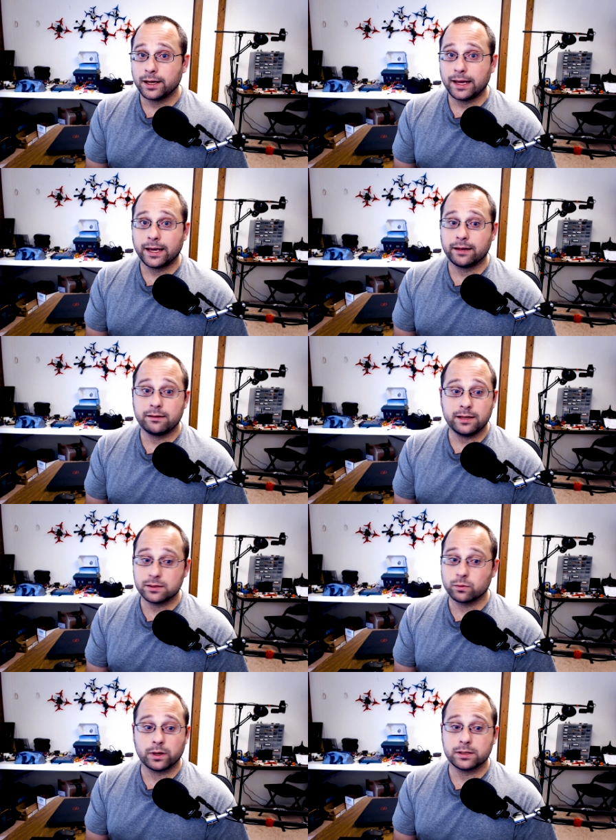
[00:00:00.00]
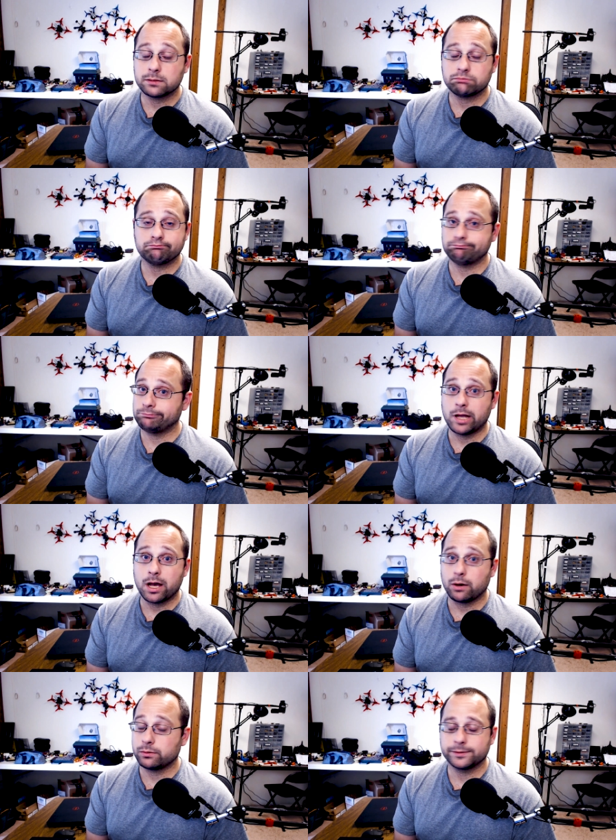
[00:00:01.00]
Uh, these ones,
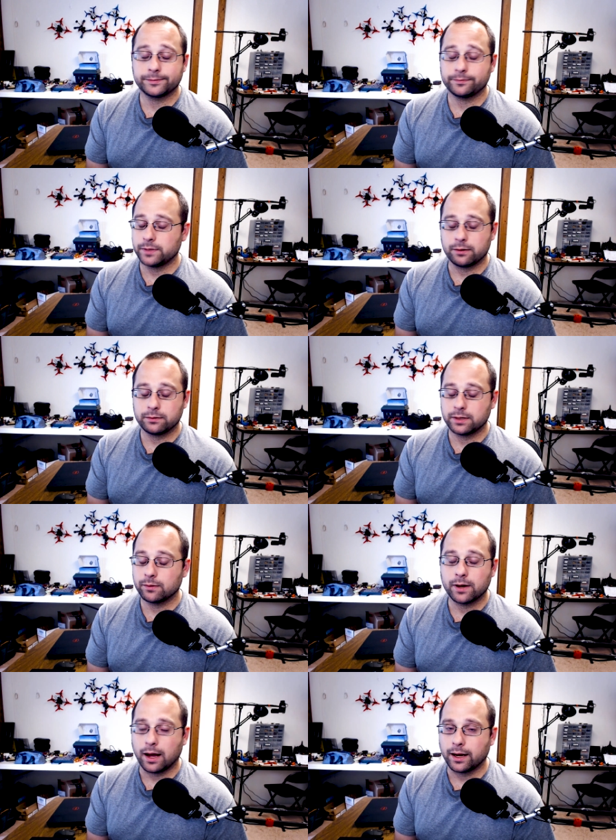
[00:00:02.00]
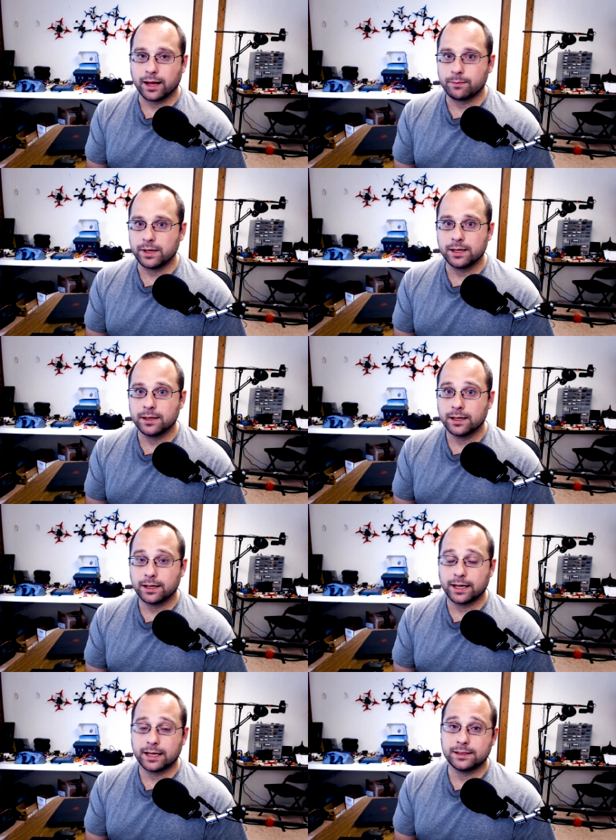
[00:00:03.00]
no, no, they were not happy.
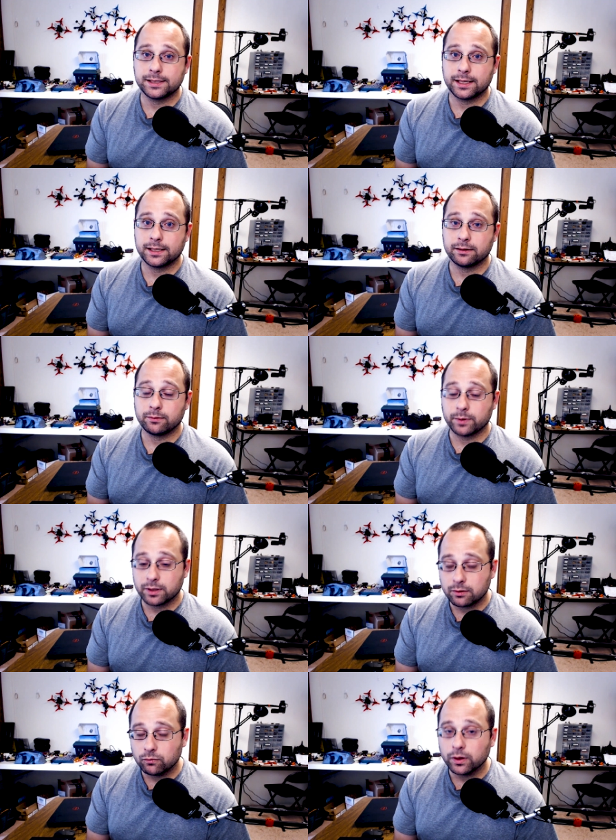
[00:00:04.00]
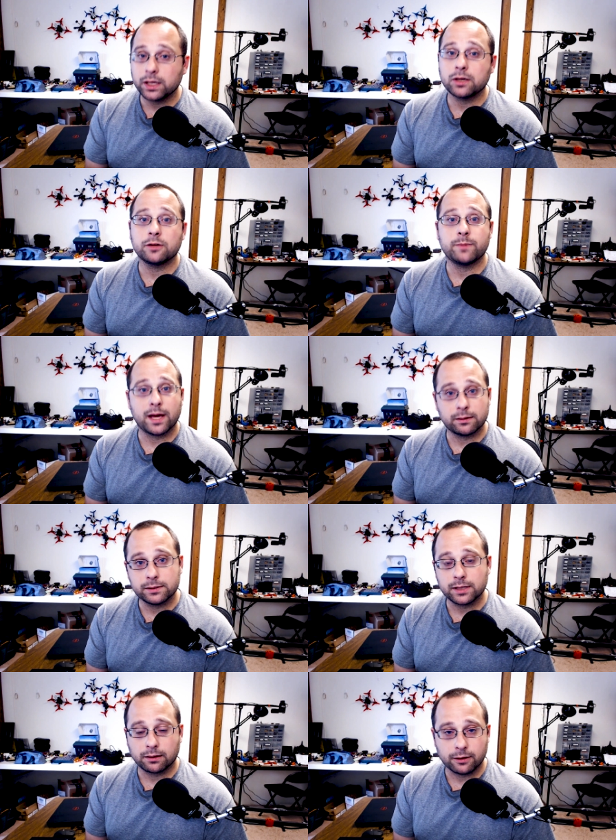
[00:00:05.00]
And uh, but the really good
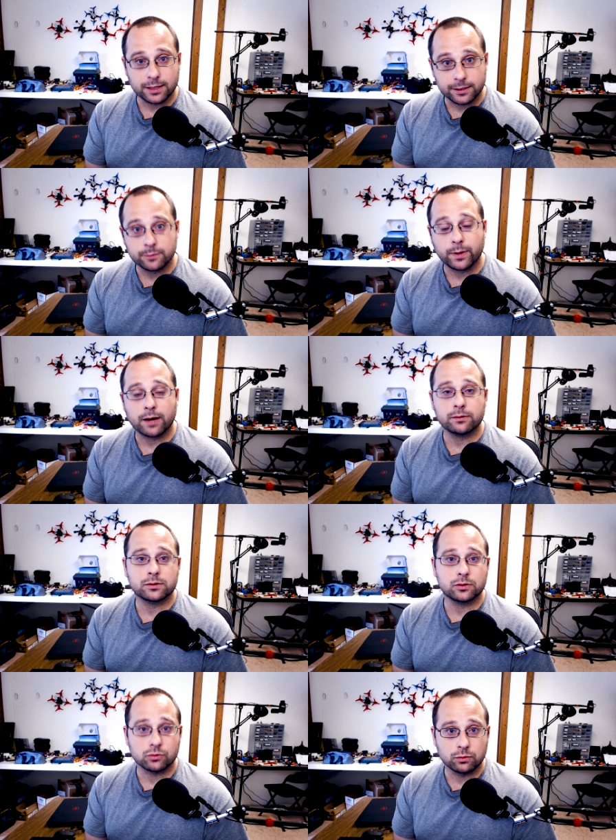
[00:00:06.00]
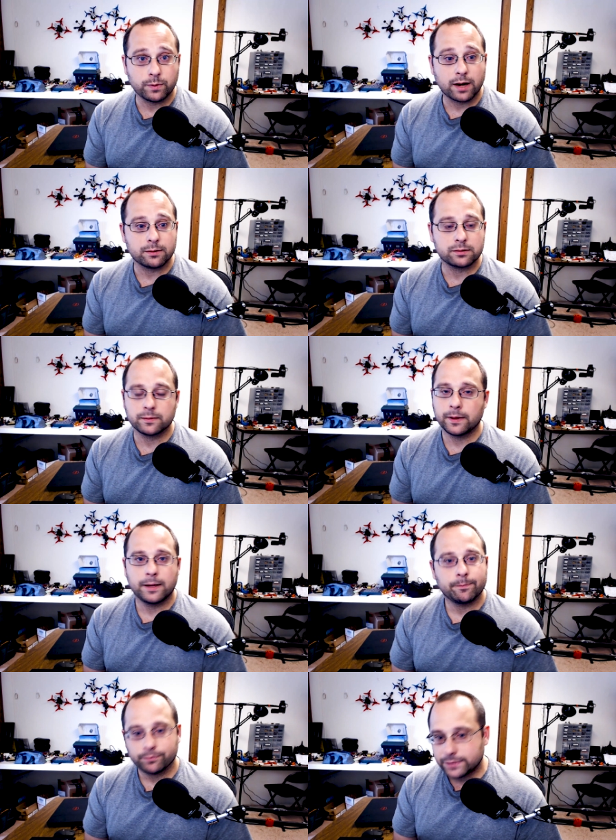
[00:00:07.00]
batteries like the Thunder Powers, the True Powers,
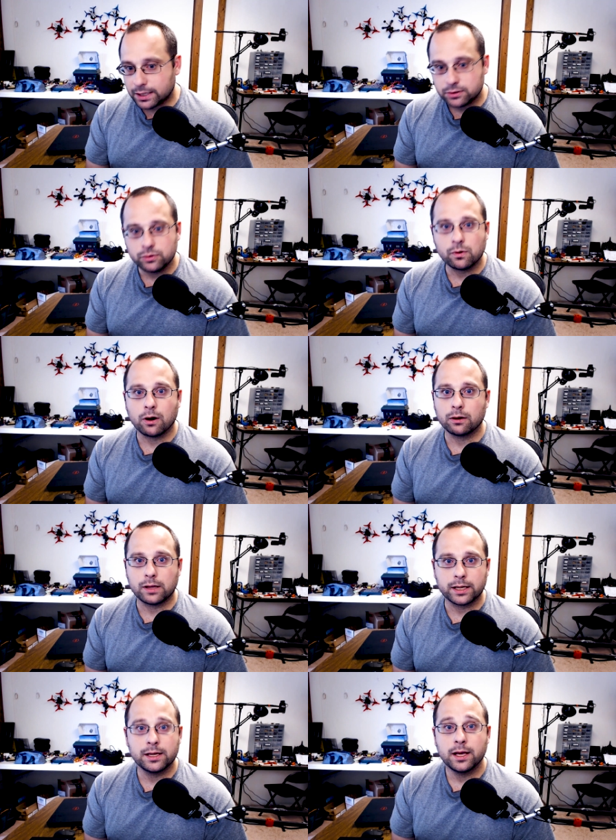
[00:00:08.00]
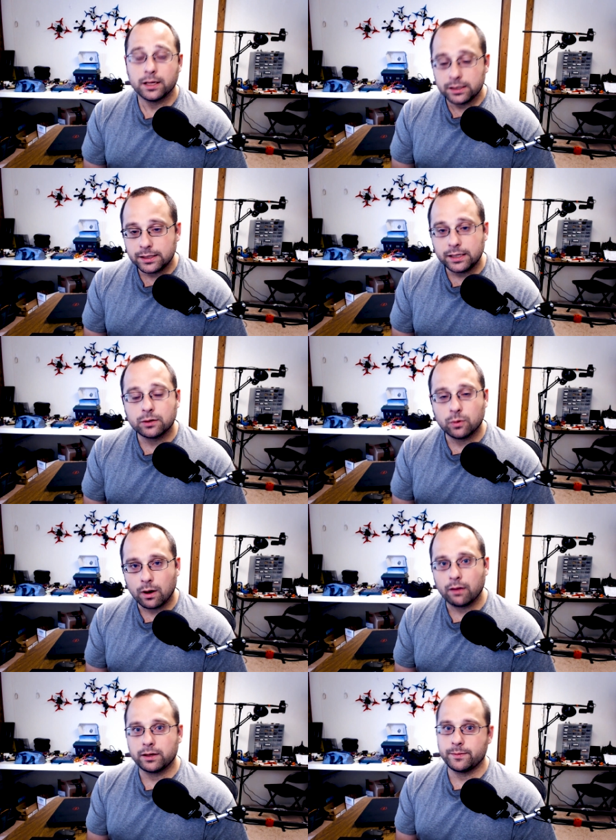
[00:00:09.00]
Tattoo R-Line, you need
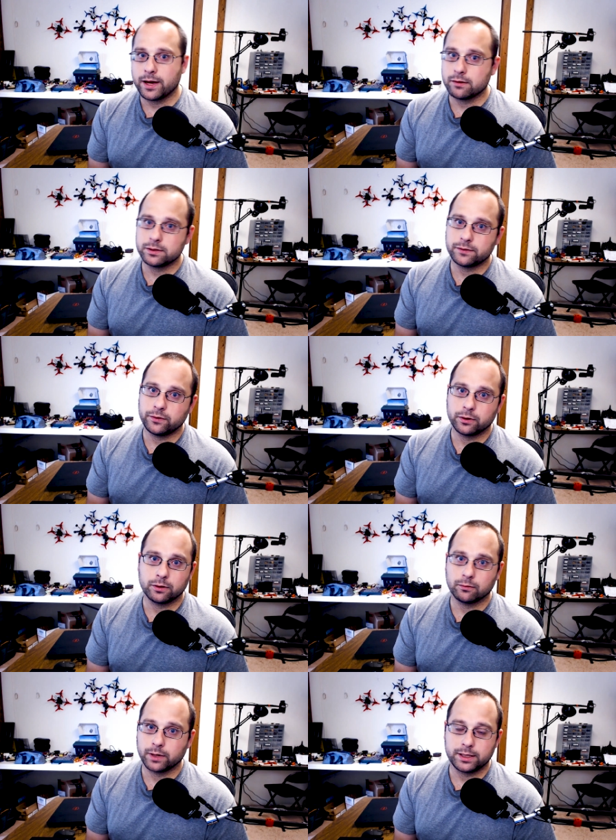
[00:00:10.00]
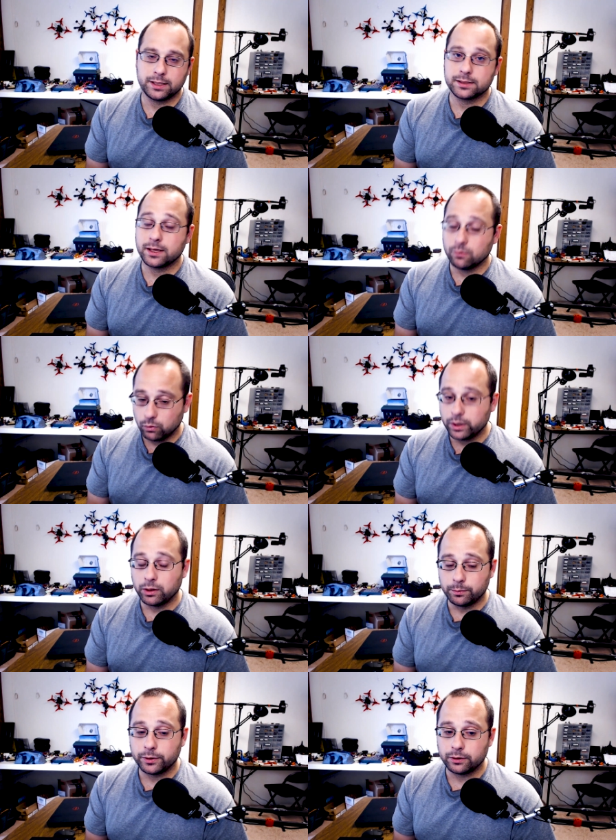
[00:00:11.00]
quality batteries if you're going to run these. They
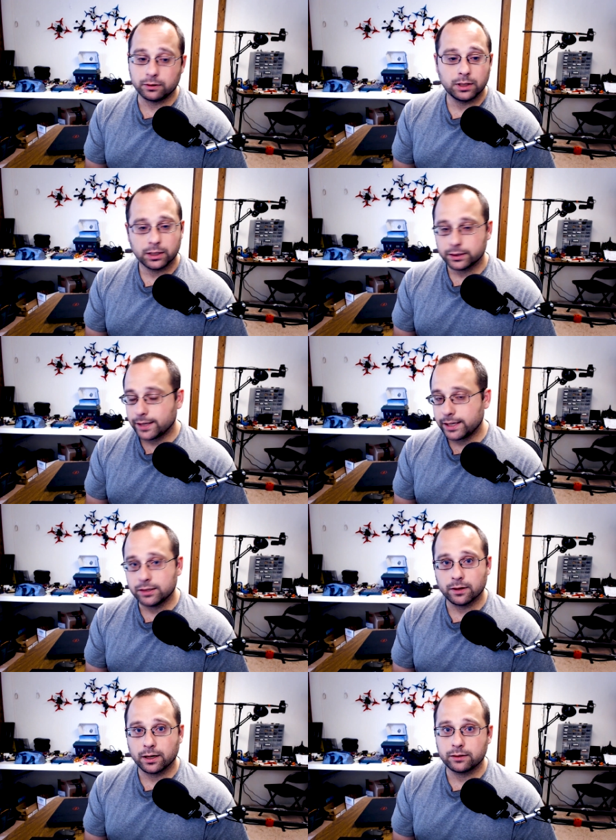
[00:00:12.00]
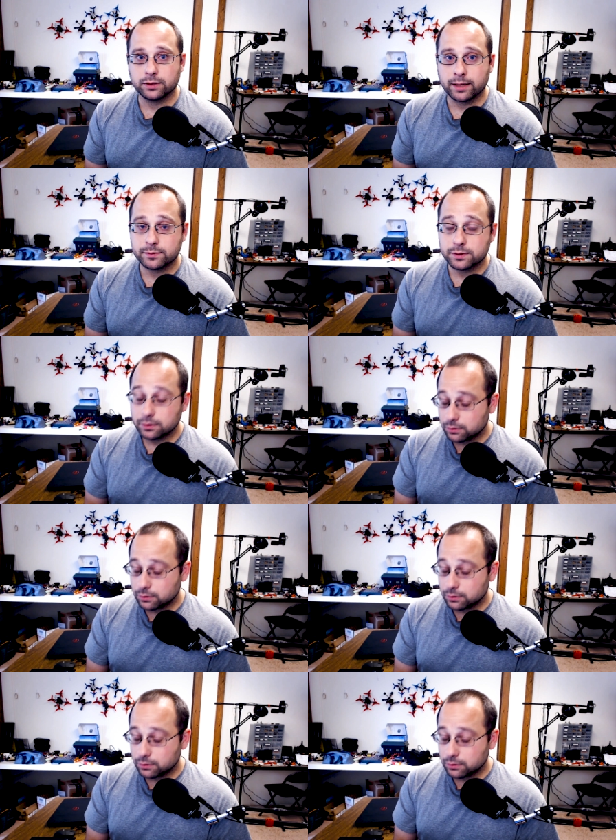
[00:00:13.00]
will pull ninety or one hundred amps.